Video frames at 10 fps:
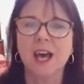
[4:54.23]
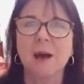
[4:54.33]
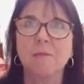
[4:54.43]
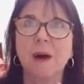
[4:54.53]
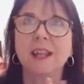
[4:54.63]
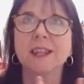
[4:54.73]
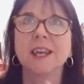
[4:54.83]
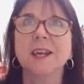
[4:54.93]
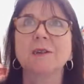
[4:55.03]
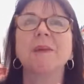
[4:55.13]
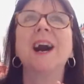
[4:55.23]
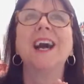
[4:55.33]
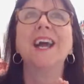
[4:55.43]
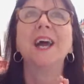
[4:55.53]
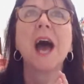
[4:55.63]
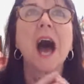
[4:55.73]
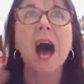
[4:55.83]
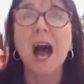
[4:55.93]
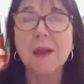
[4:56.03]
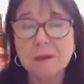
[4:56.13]
I think
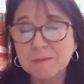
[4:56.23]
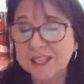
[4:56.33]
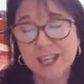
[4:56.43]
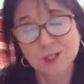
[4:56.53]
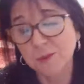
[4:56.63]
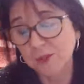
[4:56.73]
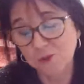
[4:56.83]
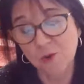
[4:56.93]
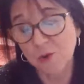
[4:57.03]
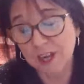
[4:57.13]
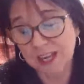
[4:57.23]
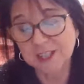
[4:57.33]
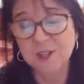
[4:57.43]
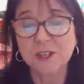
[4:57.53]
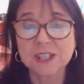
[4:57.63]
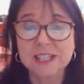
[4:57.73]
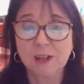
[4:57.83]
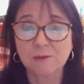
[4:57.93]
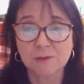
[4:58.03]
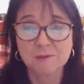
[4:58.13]
I'm obsessed with drawing, as you can
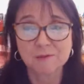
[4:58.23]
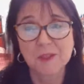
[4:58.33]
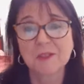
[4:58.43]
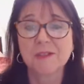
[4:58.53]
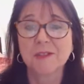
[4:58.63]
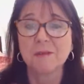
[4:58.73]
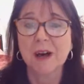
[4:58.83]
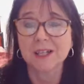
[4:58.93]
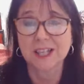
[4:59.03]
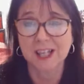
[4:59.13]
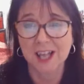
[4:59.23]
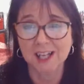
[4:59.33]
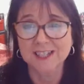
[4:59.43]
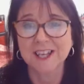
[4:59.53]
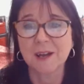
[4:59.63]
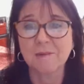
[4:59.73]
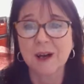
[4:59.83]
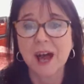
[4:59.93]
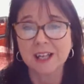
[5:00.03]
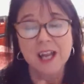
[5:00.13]
tell from the masterclass.
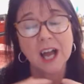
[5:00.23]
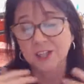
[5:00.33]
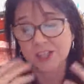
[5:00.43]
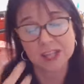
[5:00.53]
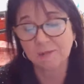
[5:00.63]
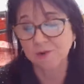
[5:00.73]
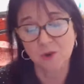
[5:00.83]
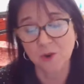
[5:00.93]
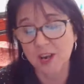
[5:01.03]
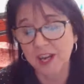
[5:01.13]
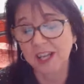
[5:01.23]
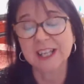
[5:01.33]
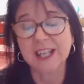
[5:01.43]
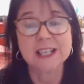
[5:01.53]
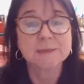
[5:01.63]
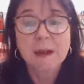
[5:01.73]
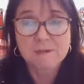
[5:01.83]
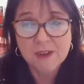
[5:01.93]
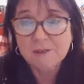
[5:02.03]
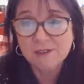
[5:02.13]
I just love drawing, and that is my
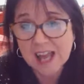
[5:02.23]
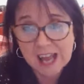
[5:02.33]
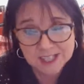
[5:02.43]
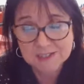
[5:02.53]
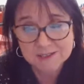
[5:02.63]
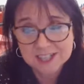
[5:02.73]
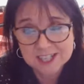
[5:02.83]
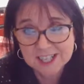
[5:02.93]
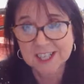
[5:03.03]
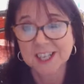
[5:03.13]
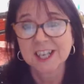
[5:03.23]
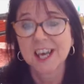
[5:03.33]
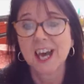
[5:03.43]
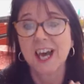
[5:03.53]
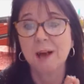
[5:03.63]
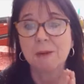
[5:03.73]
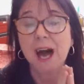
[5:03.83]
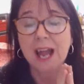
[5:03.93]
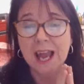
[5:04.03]
favorite activity. I